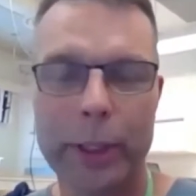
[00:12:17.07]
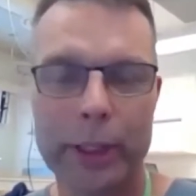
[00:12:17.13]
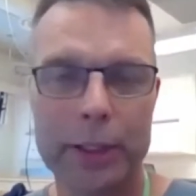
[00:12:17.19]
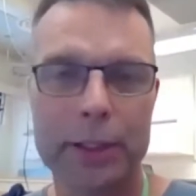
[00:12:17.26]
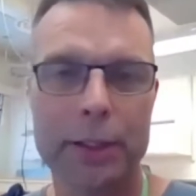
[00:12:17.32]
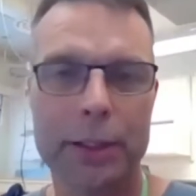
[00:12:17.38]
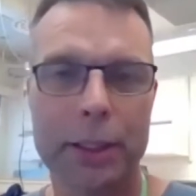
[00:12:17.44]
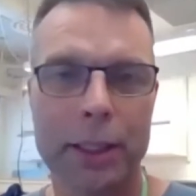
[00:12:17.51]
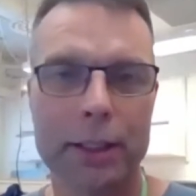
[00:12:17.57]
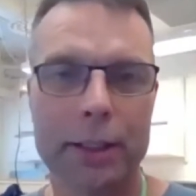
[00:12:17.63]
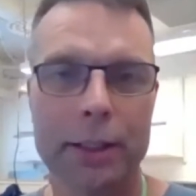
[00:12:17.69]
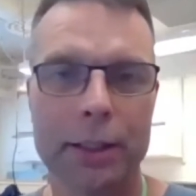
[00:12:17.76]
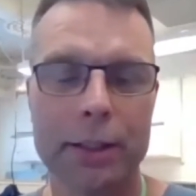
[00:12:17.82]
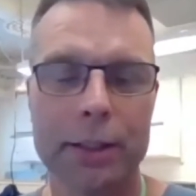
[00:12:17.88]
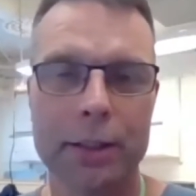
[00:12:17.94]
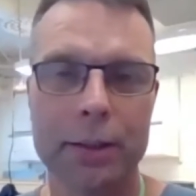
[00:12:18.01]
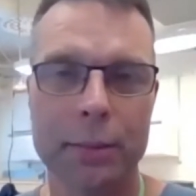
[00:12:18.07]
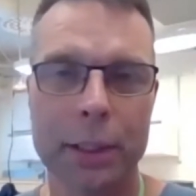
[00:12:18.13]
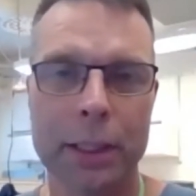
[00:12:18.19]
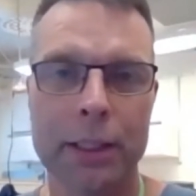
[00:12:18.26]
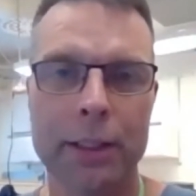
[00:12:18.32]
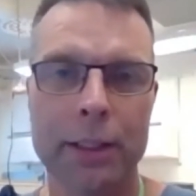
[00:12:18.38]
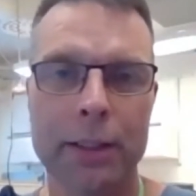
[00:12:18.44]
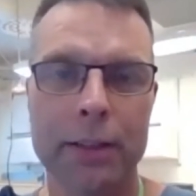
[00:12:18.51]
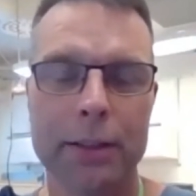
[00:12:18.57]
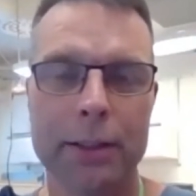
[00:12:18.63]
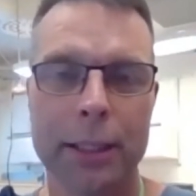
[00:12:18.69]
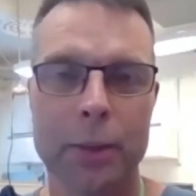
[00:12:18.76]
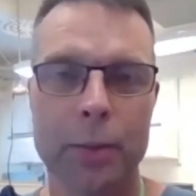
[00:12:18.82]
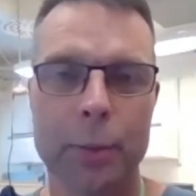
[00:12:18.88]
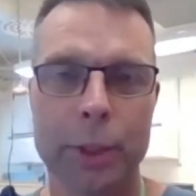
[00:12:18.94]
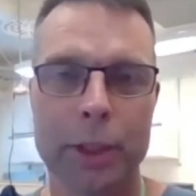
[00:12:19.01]
best task is the one
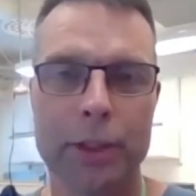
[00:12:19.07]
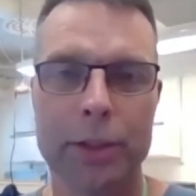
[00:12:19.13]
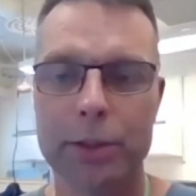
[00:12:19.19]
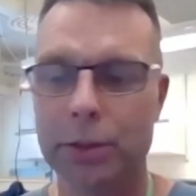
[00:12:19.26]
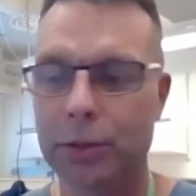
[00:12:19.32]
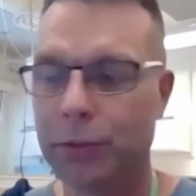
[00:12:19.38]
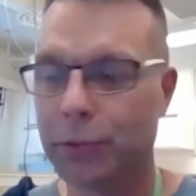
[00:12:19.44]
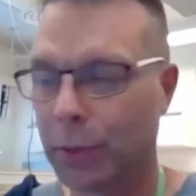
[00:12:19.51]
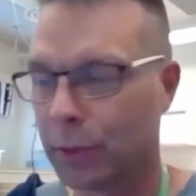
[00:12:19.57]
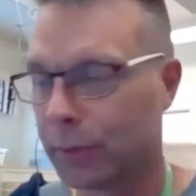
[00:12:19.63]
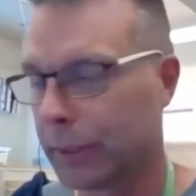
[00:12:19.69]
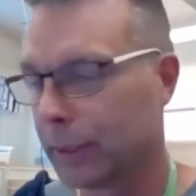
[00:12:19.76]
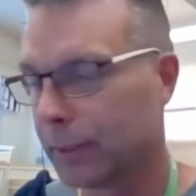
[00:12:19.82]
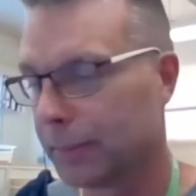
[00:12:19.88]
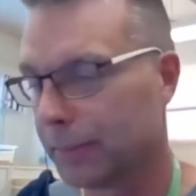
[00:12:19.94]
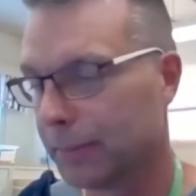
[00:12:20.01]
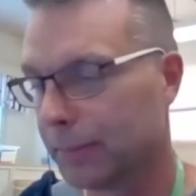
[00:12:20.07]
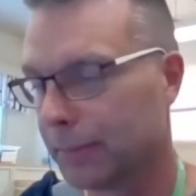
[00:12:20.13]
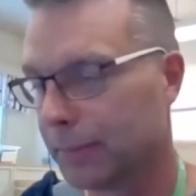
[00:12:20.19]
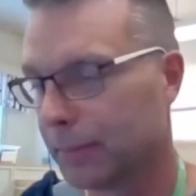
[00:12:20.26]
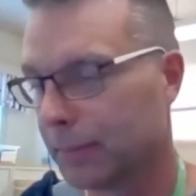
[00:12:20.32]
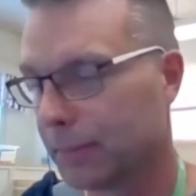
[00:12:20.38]
that brings you forward.